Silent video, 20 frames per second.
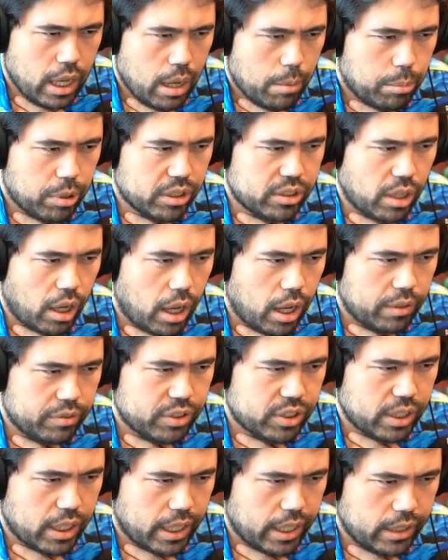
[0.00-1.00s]
but it's
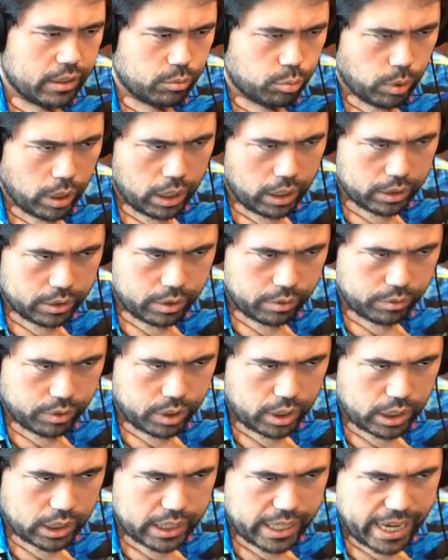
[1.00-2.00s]
offside relative to
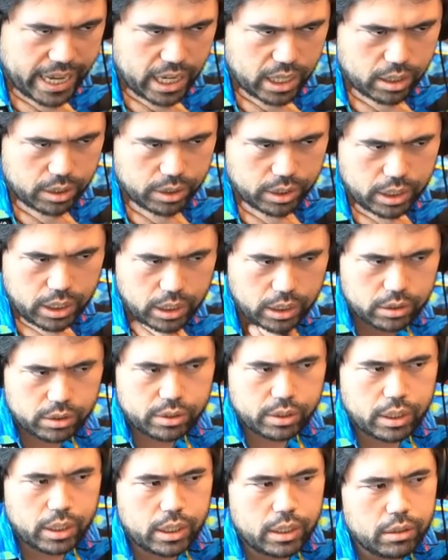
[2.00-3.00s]
the attack on the king
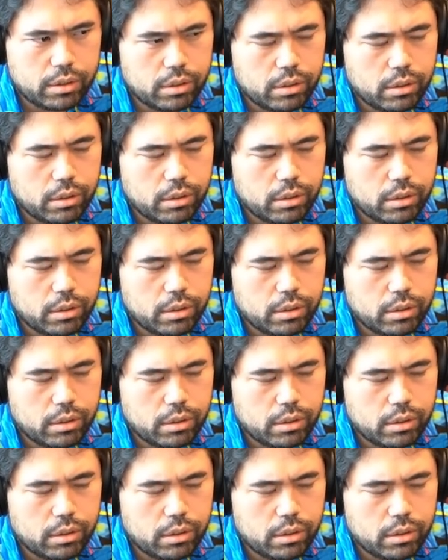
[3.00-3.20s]
side